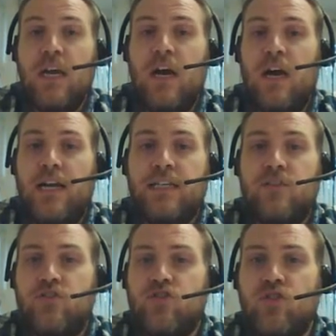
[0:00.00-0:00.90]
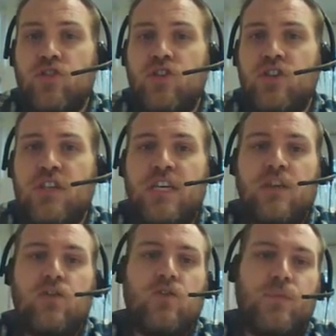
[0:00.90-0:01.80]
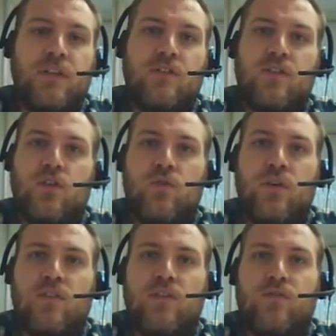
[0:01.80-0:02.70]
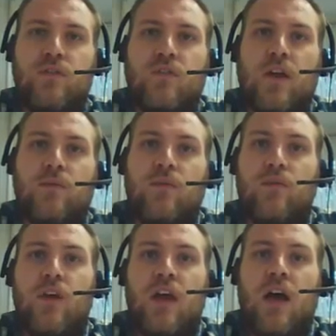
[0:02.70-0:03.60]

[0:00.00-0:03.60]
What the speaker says: In construction, it could be to do with different types of